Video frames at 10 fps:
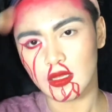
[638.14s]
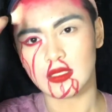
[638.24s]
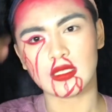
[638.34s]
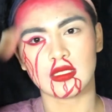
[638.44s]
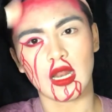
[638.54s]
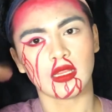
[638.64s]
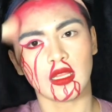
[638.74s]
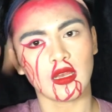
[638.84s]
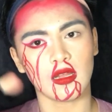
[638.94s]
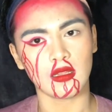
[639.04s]
This is like
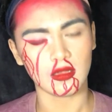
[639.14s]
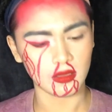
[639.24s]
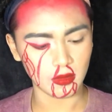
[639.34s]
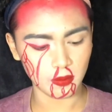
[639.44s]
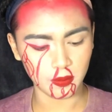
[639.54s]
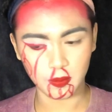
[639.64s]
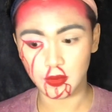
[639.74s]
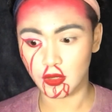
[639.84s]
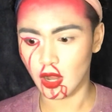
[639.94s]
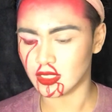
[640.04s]
the little
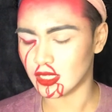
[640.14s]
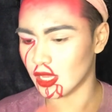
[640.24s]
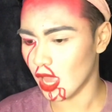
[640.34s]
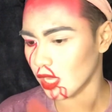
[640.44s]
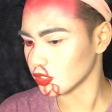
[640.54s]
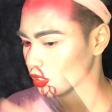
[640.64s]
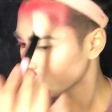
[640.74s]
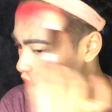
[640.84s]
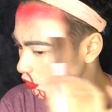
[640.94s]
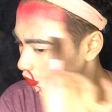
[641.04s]
bronzing
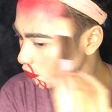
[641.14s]
action for the